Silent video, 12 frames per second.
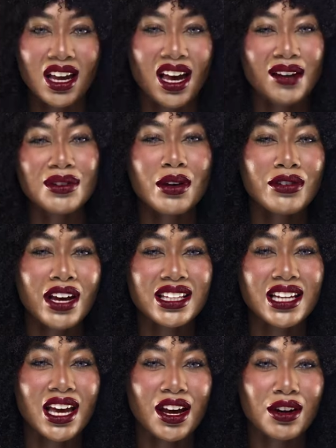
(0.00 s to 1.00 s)
Have you ever had a
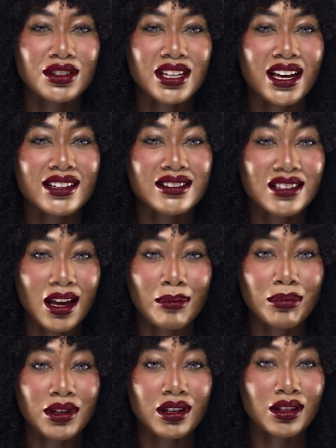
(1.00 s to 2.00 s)
hair tie snap
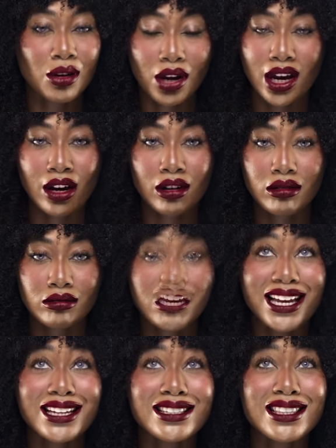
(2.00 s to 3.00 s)
your hair?
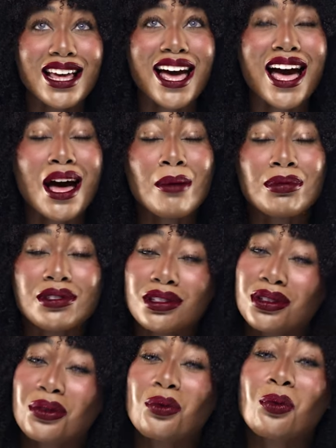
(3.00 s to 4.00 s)
It's the
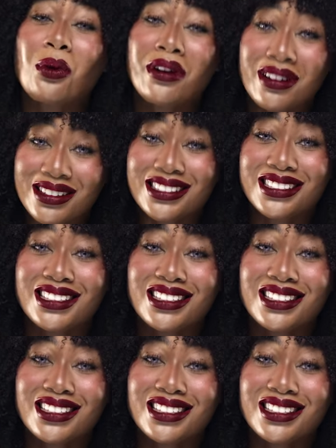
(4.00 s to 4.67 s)
absolute worst.